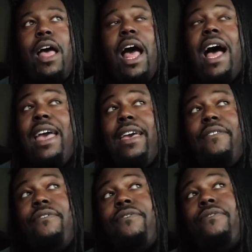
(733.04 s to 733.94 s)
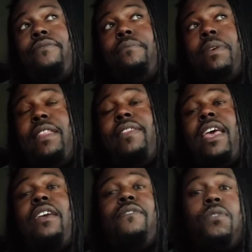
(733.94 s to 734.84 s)
I have been
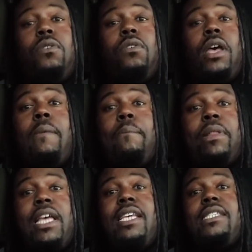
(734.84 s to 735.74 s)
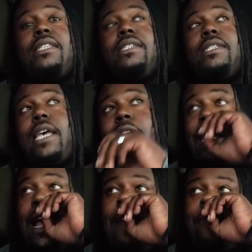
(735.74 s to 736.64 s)
thankful and blessed to say
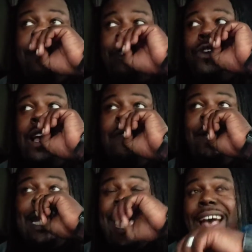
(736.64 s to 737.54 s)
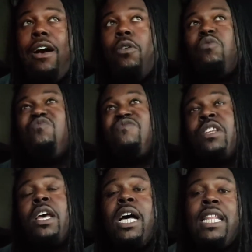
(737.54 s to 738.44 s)
that I've been driving now
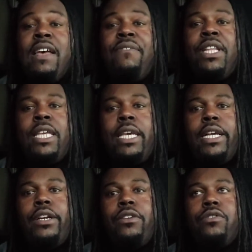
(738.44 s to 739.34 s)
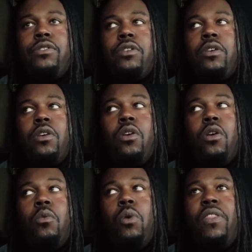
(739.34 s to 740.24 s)
11 years
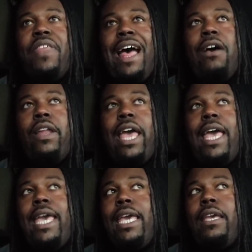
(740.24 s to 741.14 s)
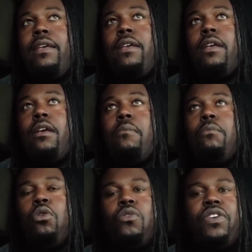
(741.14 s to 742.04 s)
without a
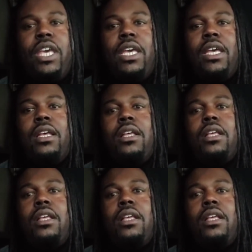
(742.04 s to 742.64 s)
moving